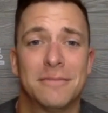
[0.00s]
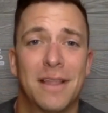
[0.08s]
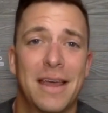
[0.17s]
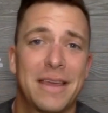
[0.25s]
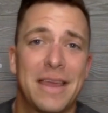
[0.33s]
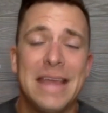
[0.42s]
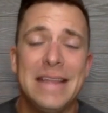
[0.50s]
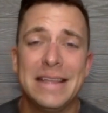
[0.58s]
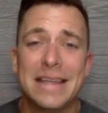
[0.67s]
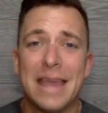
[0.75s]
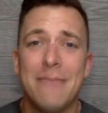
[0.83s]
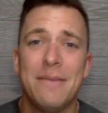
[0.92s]
Like it
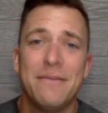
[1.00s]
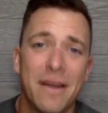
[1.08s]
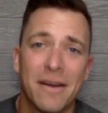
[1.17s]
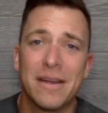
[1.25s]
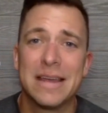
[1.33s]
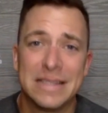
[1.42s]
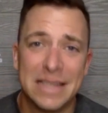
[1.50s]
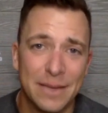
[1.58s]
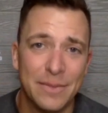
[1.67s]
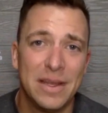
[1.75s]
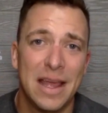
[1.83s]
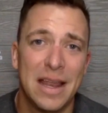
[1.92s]
can be very
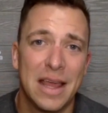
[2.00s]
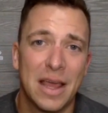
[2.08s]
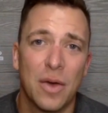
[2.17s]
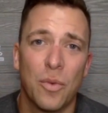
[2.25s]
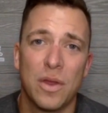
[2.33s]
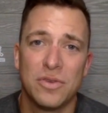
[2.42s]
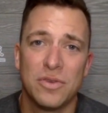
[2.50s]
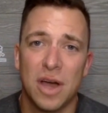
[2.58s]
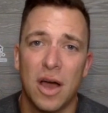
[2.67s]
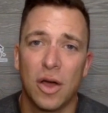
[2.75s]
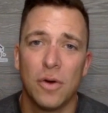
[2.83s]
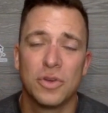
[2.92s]
intimidating when you
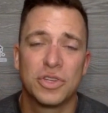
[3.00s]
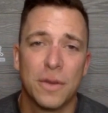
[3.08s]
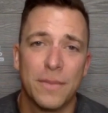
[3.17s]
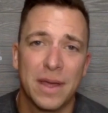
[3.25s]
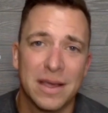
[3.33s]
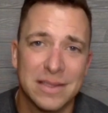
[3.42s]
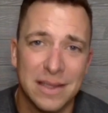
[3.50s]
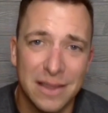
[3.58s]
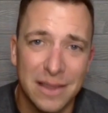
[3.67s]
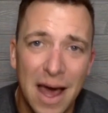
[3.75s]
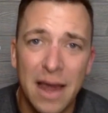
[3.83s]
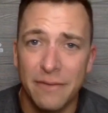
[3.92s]
talk OSHA because a
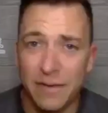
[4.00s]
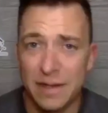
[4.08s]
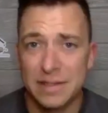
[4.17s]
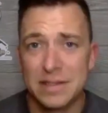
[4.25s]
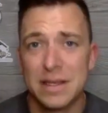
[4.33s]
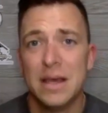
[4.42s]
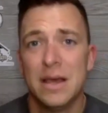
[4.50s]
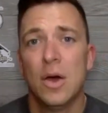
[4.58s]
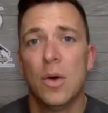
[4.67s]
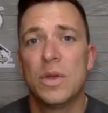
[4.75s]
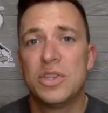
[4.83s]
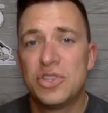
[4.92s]
lot of us
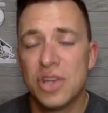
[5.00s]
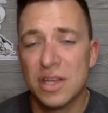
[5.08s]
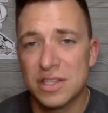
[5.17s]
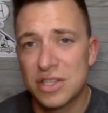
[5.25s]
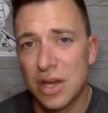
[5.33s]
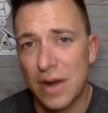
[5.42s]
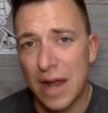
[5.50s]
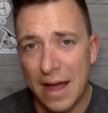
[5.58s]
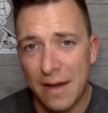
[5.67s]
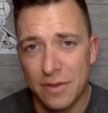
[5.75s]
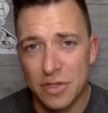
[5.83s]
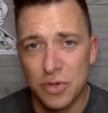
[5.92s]
we just don't
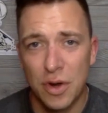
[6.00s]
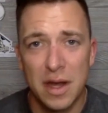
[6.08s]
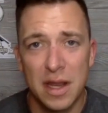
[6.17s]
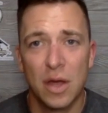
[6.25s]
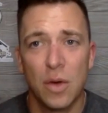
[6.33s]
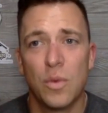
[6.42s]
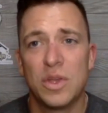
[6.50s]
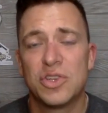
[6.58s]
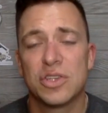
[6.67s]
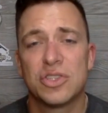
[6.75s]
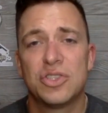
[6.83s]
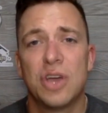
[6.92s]
have the training. We
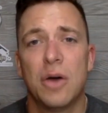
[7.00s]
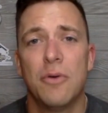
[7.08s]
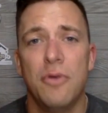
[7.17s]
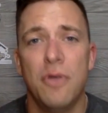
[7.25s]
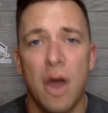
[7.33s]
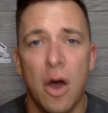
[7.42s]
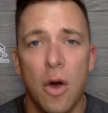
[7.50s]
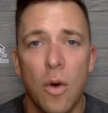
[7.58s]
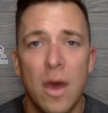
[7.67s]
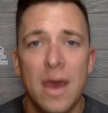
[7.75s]
just don't know.